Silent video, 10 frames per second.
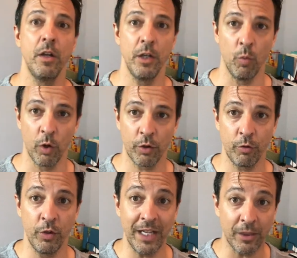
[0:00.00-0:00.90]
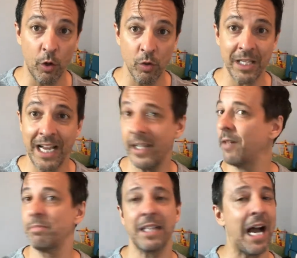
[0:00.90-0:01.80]
You get those lined
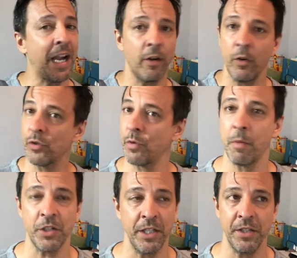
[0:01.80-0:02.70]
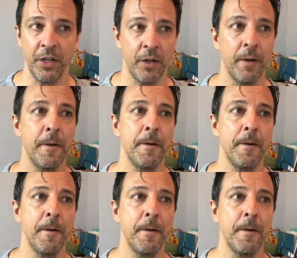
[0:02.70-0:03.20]
up, the higher notes are much easier.